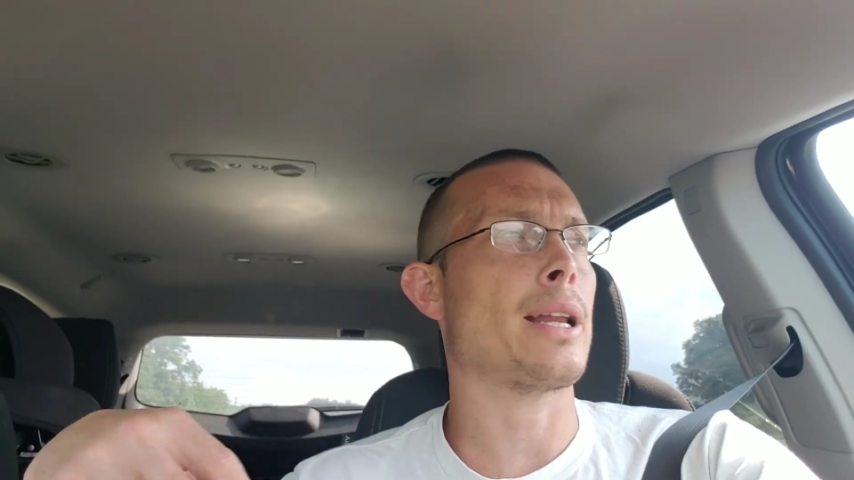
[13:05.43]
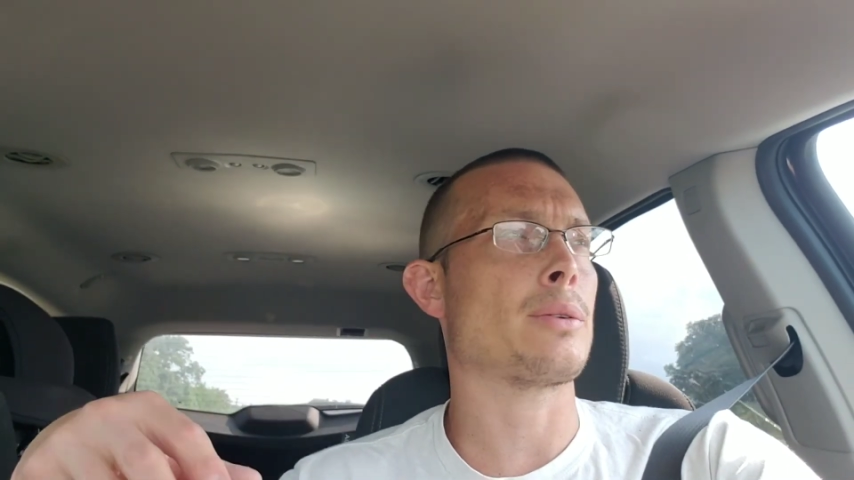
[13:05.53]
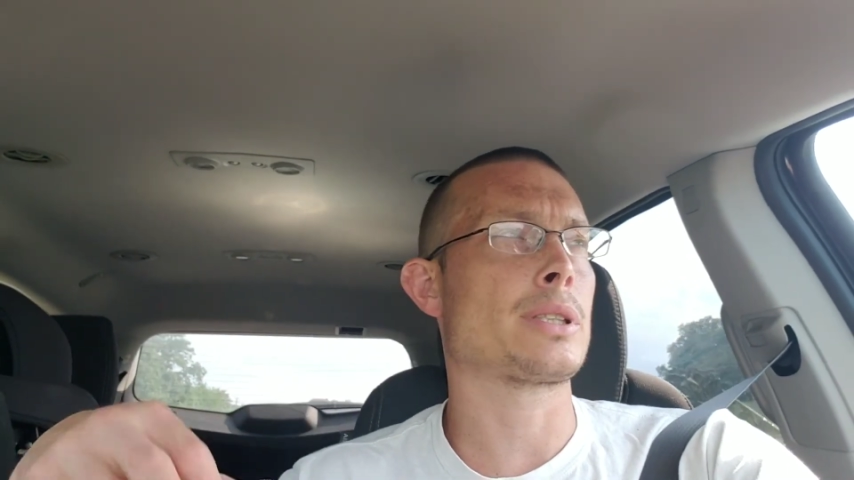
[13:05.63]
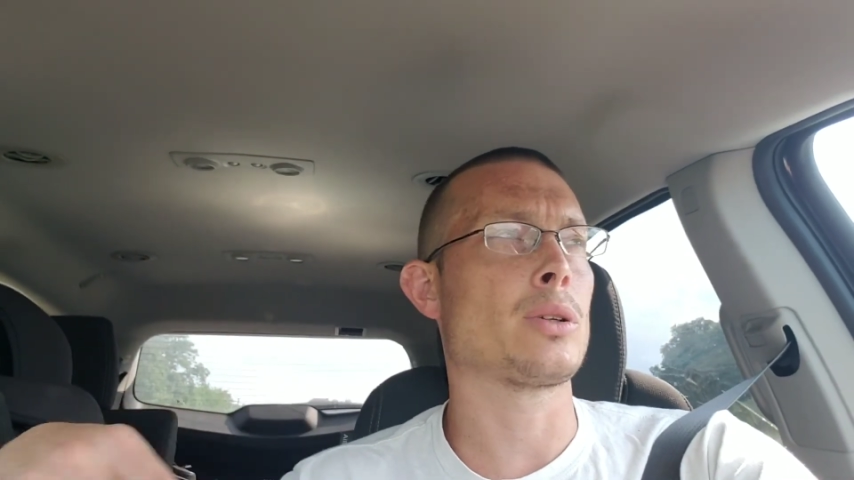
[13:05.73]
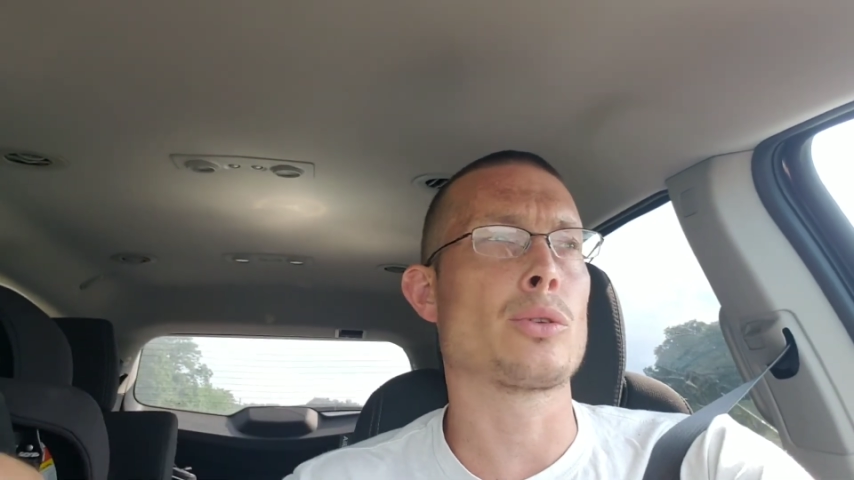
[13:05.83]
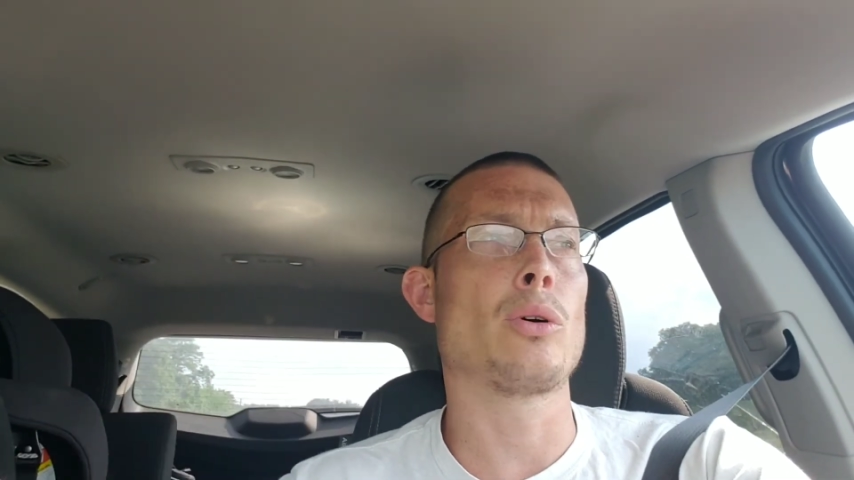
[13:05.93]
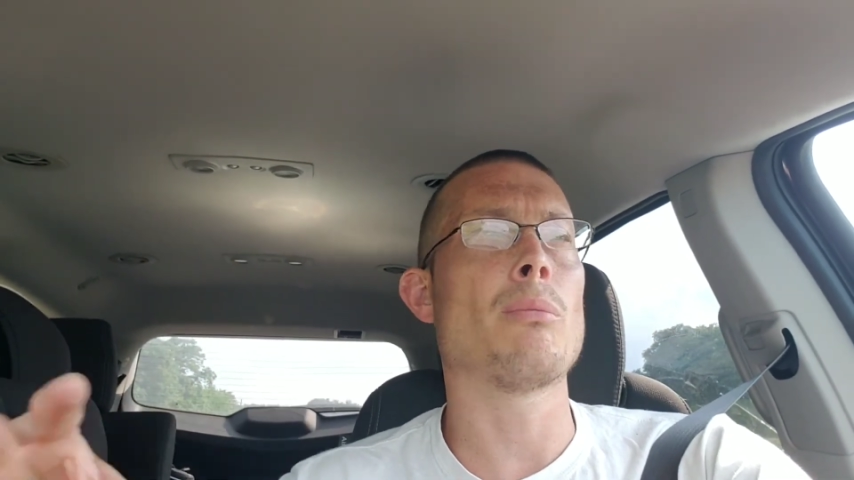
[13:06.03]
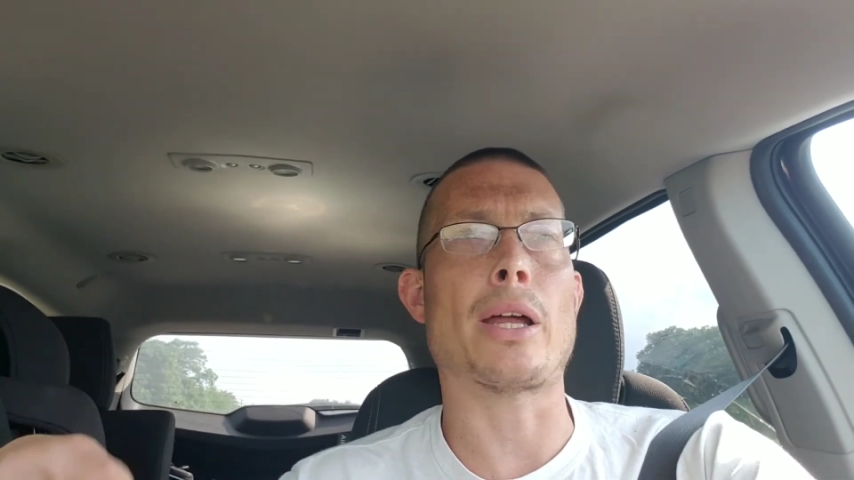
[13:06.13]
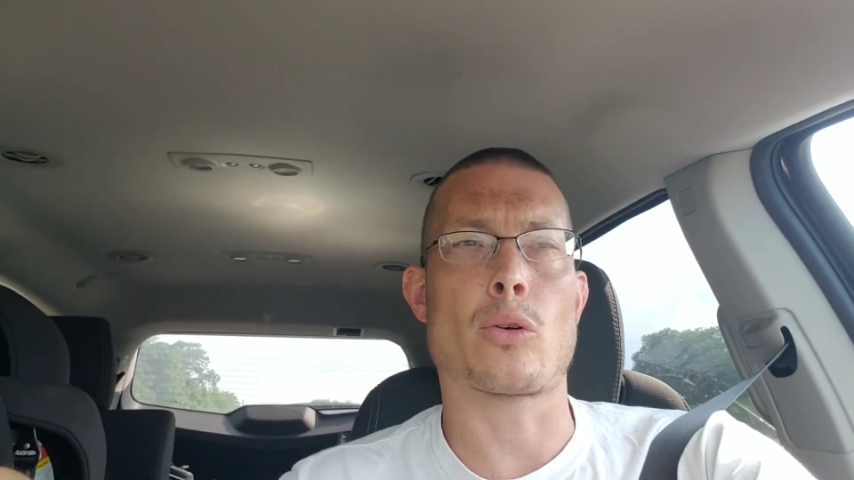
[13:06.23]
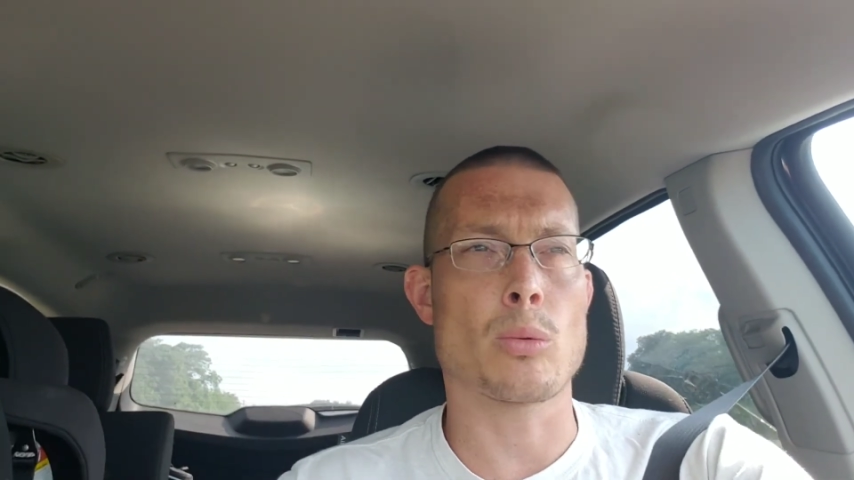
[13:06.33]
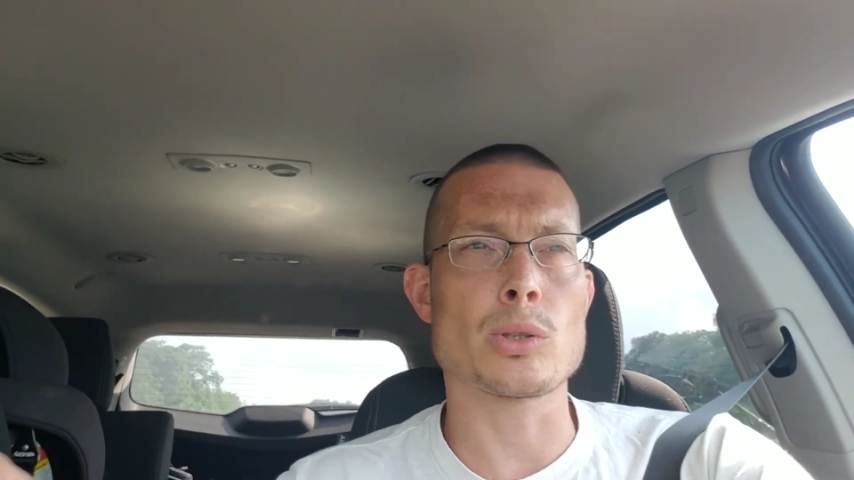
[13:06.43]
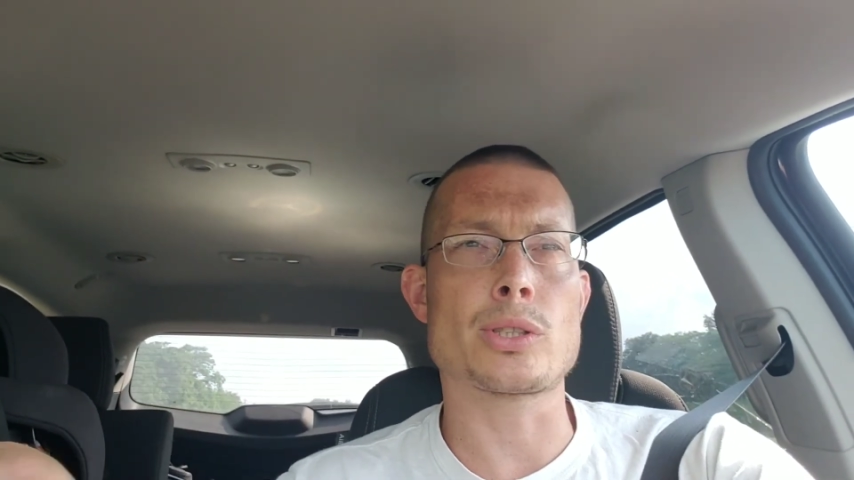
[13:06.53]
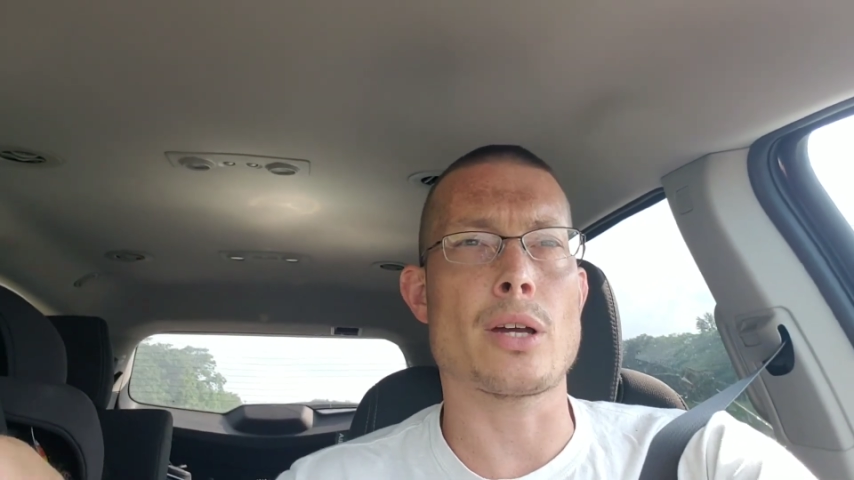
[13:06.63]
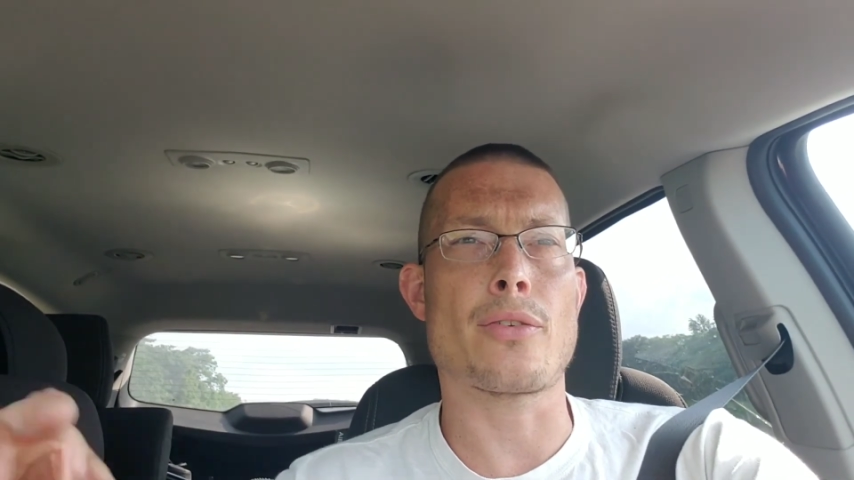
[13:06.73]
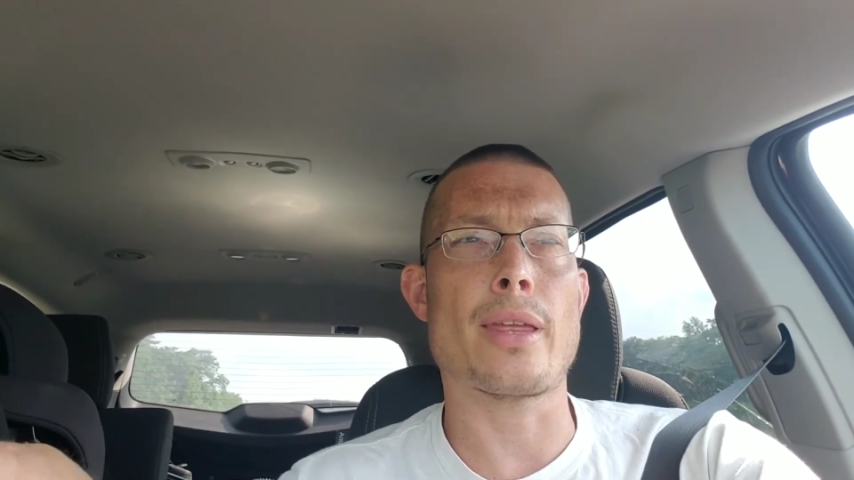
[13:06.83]
I was still doing my normal
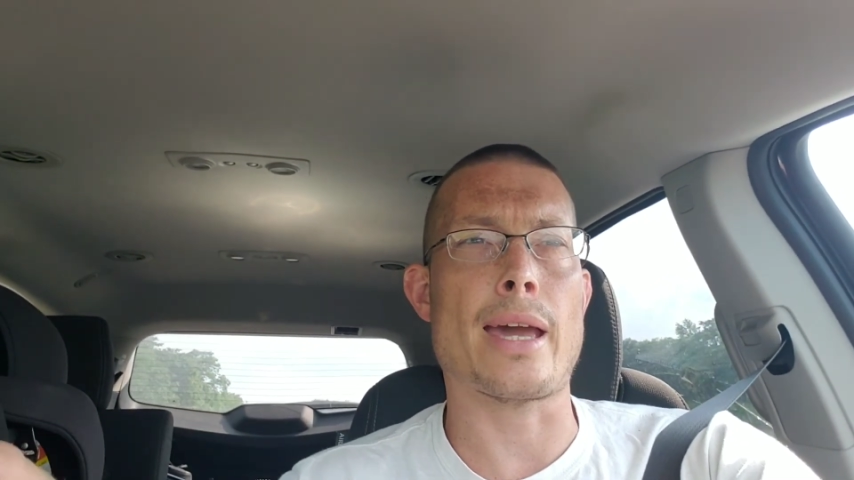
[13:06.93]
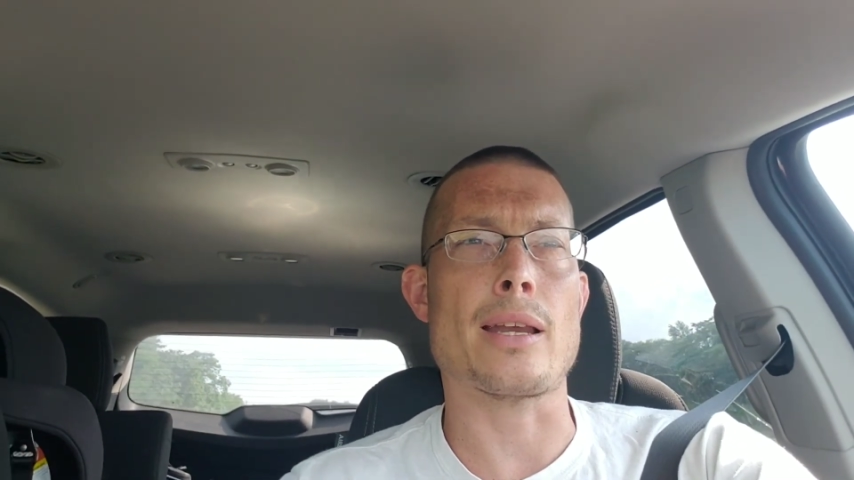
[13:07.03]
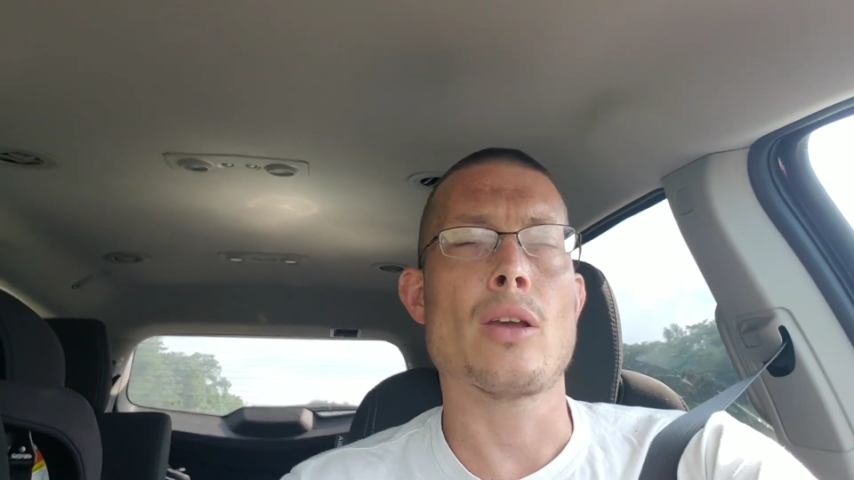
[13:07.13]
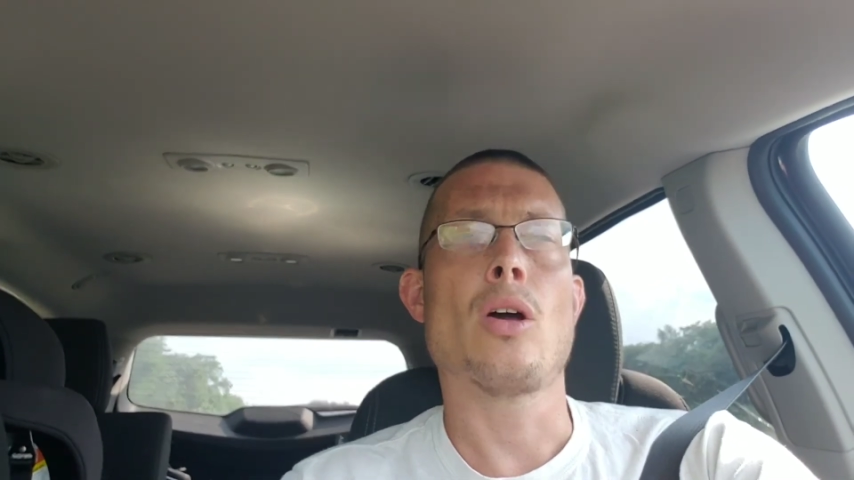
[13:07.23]
stuff in that,